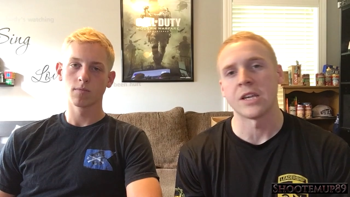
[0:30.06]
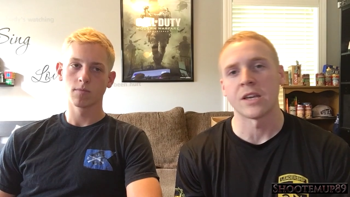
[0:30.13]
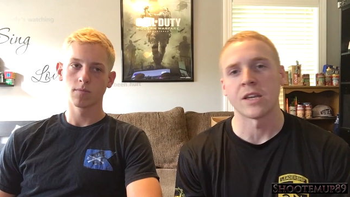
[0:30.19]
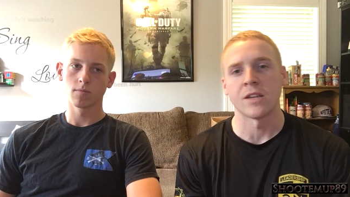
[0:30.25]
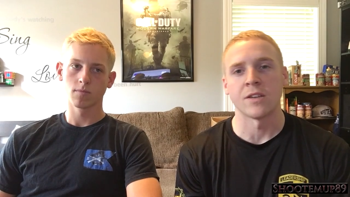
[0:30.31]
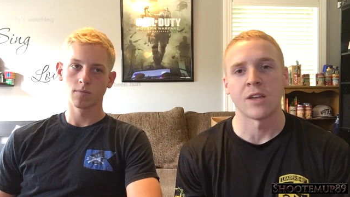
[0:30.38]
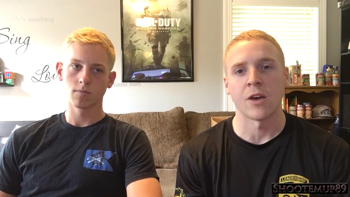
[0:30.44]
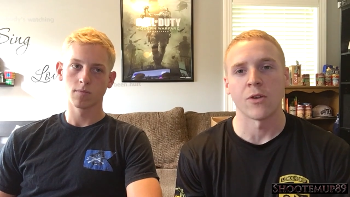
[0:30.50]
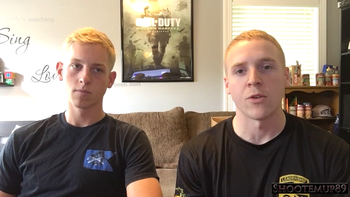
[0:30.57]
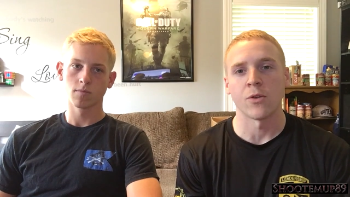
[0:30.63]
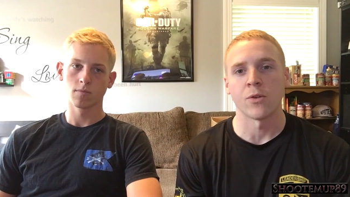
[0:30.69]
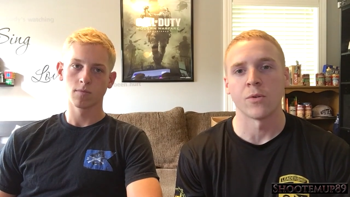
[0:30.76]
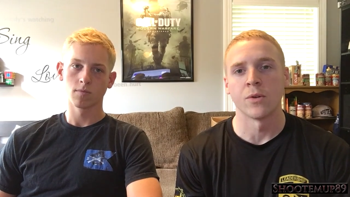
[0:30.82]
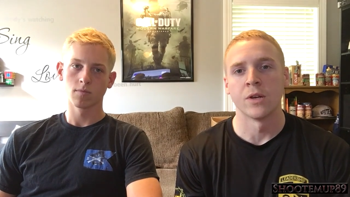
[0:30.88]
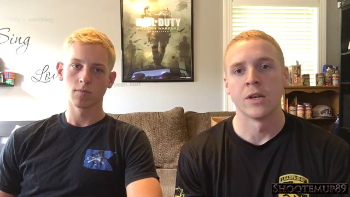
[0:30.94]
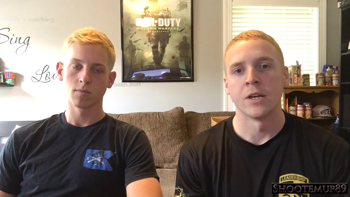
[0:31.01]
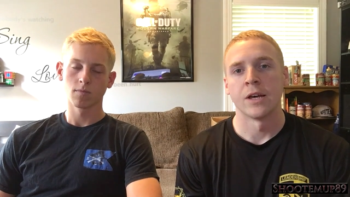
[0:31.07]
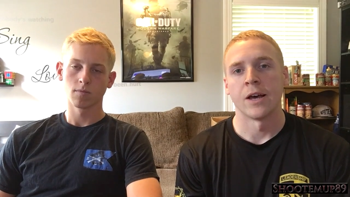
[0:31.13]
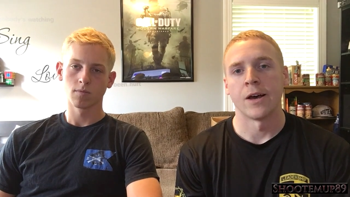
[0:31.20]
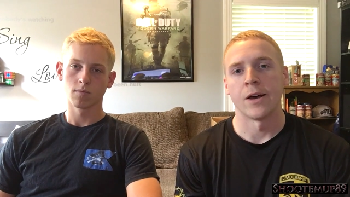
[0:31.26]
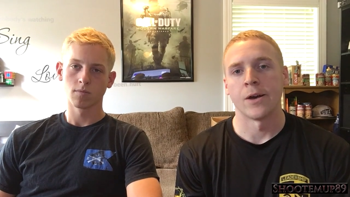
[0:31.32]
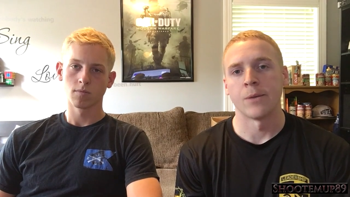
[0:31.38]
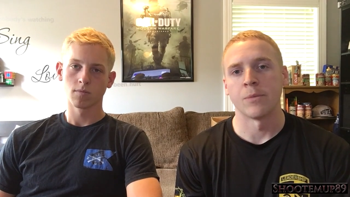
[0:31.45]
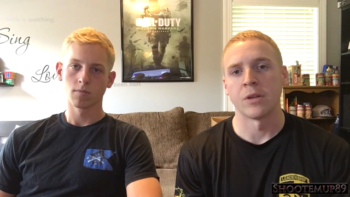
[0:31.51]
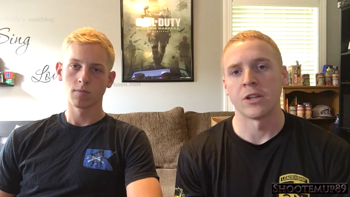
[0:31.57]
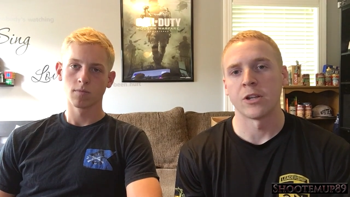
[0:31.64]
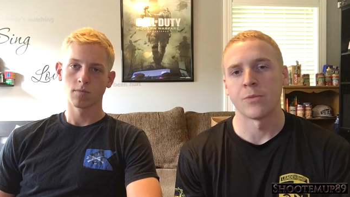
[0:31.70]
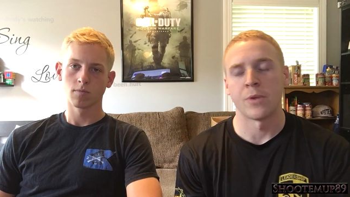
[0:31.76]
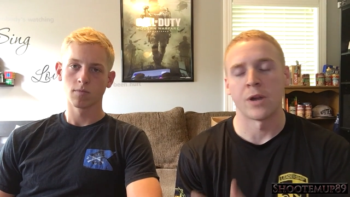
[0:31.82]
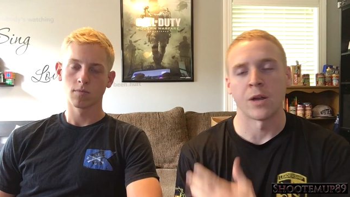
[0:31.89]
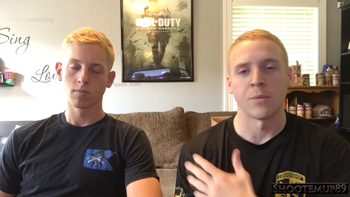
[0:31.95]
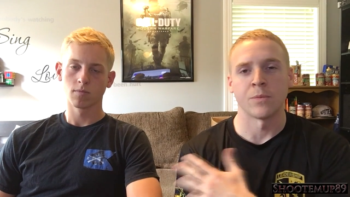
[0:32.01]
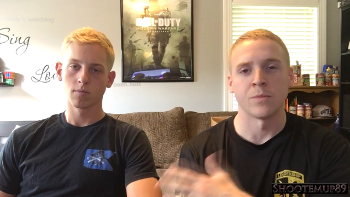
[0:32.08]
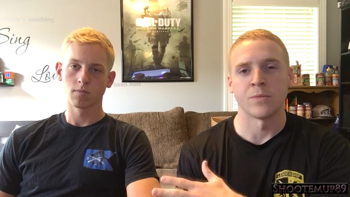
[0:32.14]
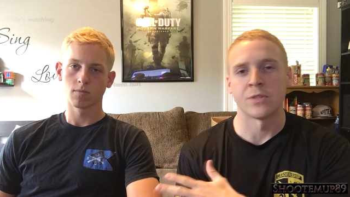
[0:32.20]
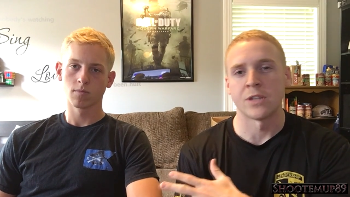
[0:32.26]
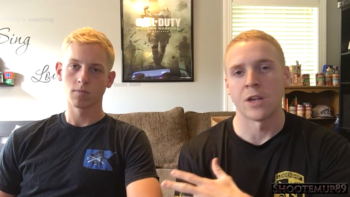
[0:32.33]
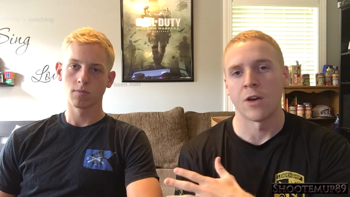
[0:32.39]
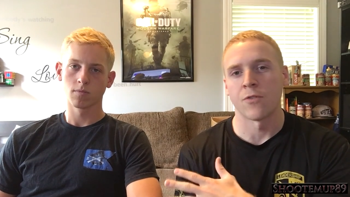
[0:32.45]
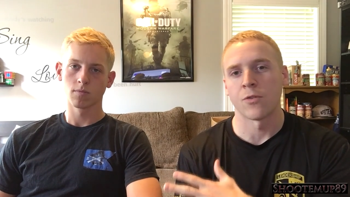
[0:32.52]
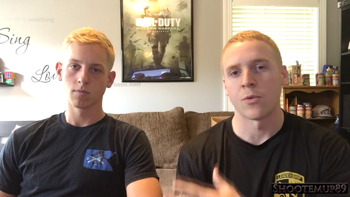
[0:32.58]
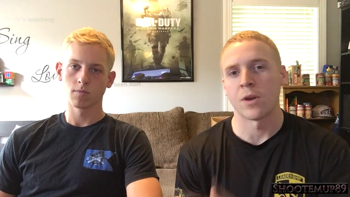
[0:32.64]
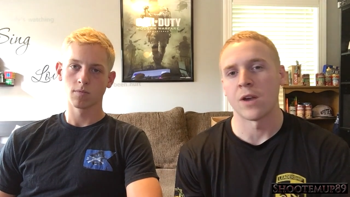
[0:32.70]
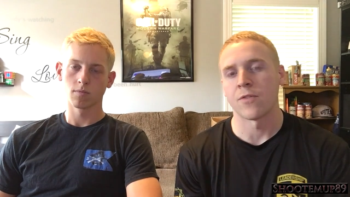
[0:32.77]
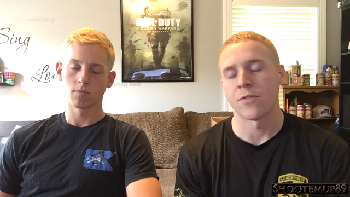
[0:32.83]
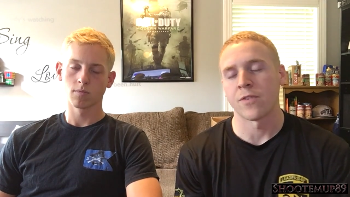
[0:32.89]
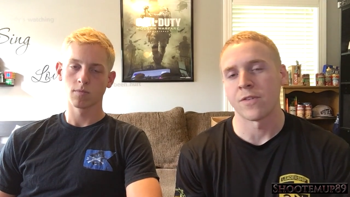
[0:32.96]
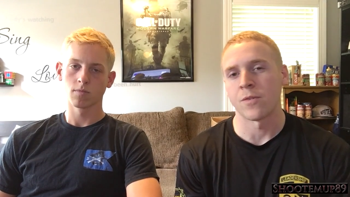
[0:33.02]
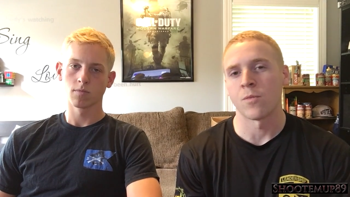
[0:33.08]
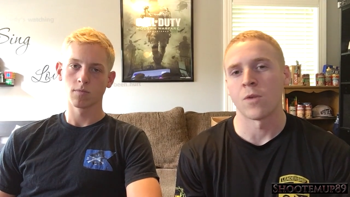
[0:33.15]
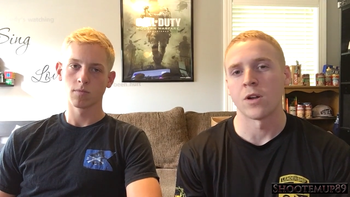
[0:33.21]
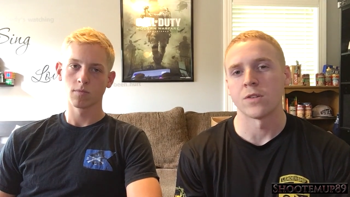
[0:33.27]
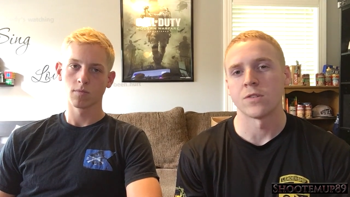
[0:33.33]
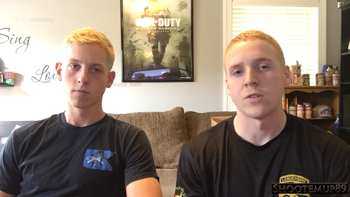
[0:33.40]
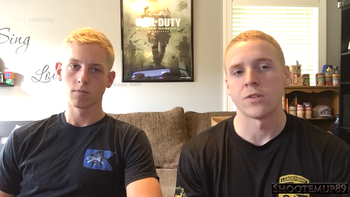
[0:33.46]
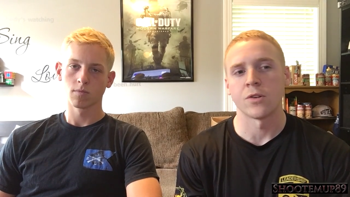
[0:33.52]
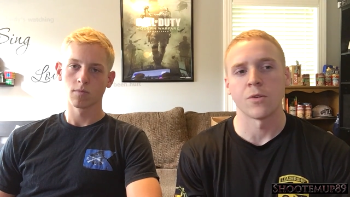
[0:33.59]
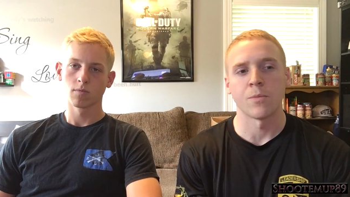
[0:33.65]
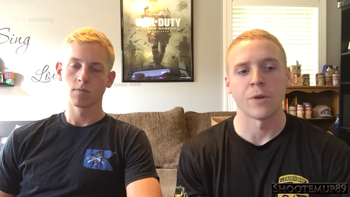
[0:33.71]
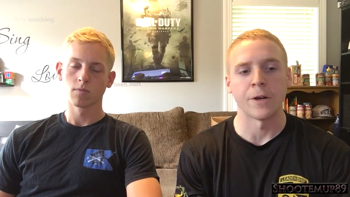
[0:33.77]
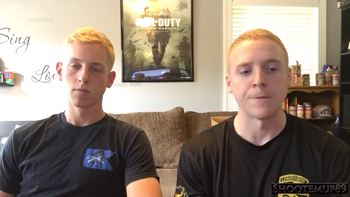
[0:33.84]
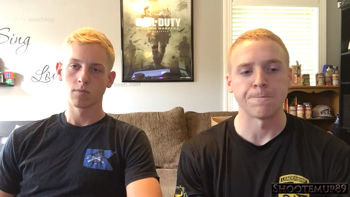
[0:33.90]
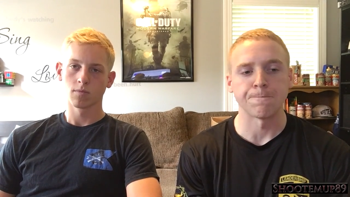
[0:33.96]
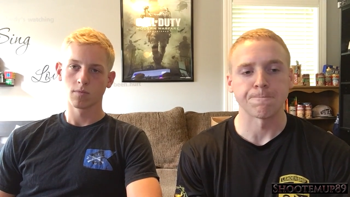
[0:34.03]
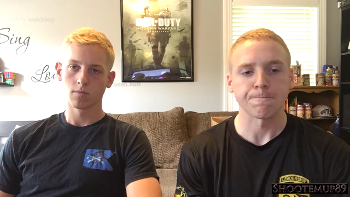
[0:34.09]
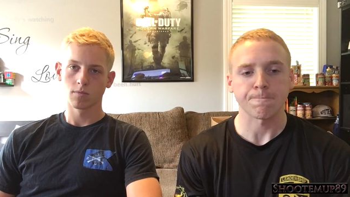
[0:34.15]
Speaker 1: he can tell you um, a little bit about himself or whatever he wants to, but